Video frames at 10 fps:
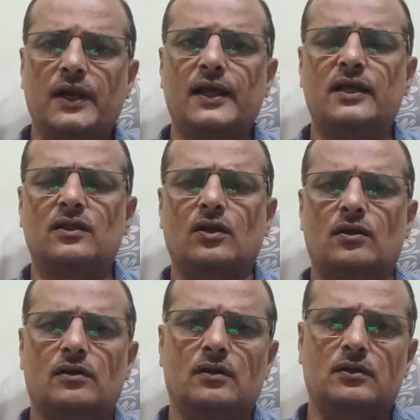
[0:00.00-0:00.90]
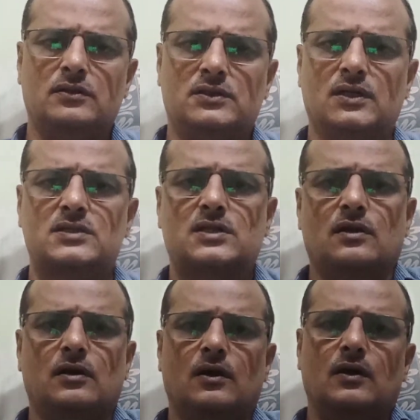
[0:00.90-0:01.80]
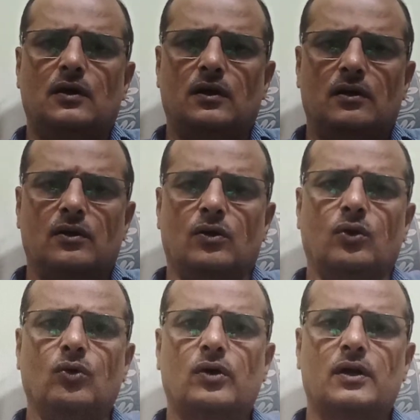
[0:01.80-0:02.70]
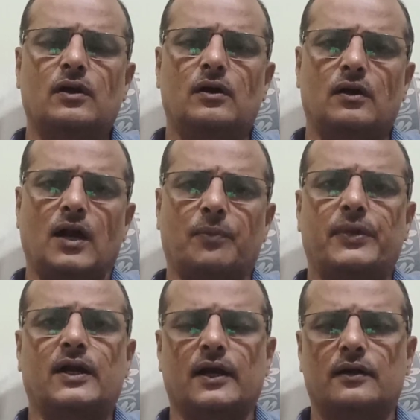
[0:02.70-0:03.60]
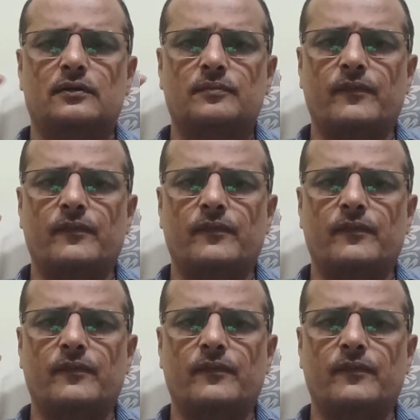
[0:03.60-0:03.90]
Plain just lower appetite.